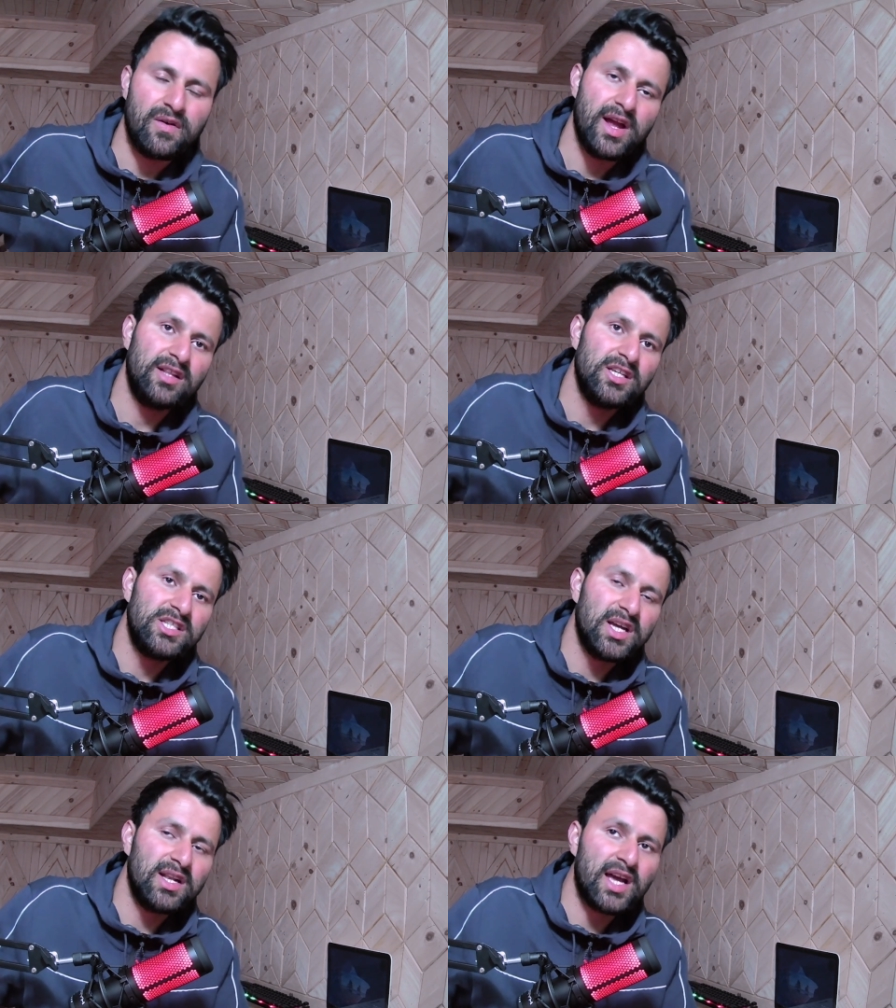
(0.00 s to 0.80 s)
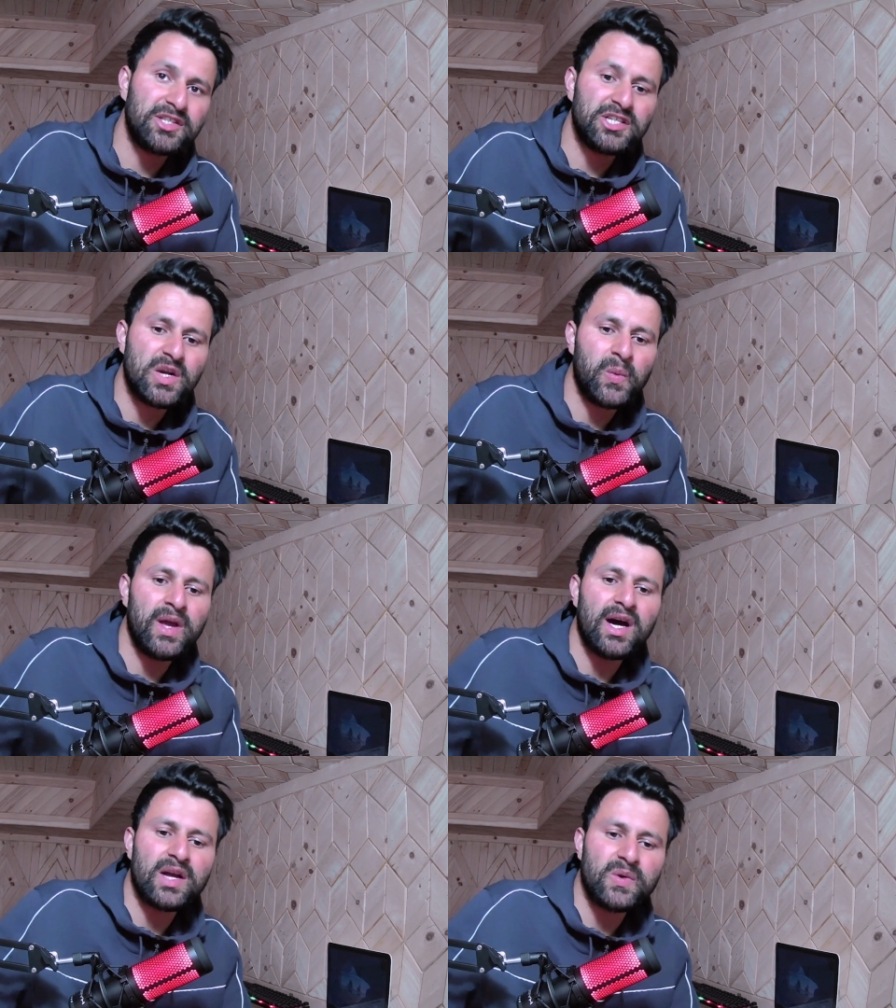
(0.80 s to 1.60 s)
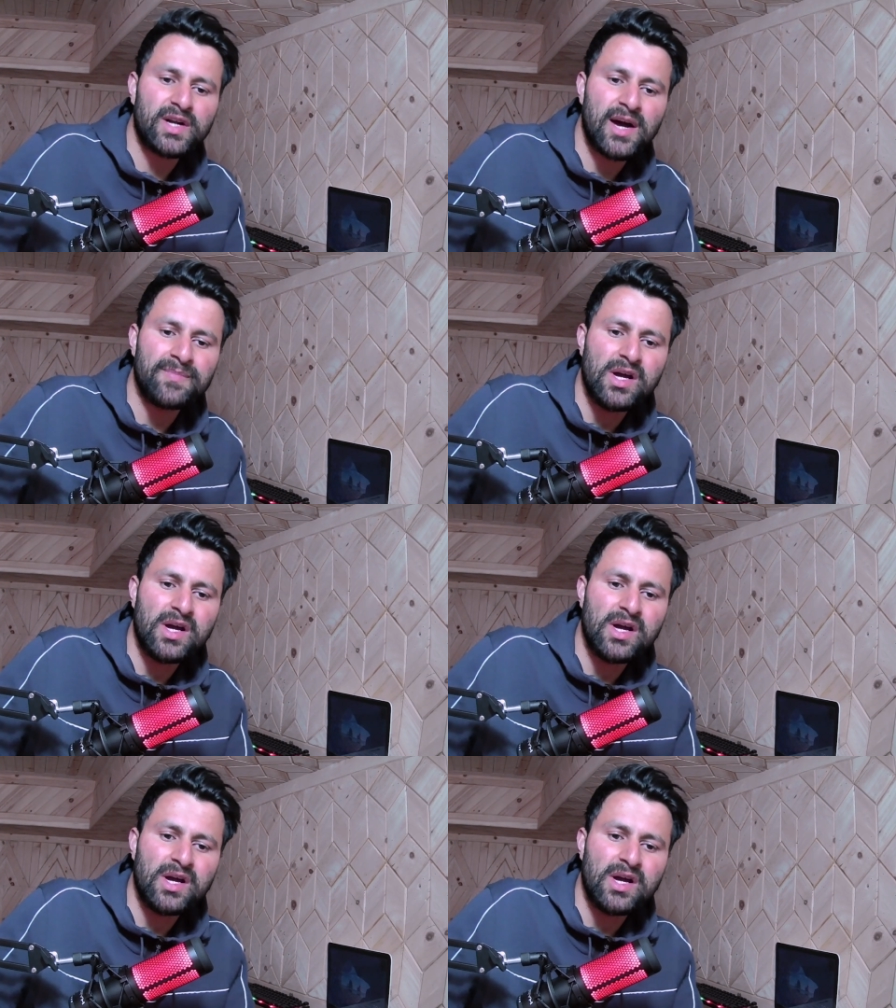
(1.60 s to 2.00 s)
In this lecture we are gonna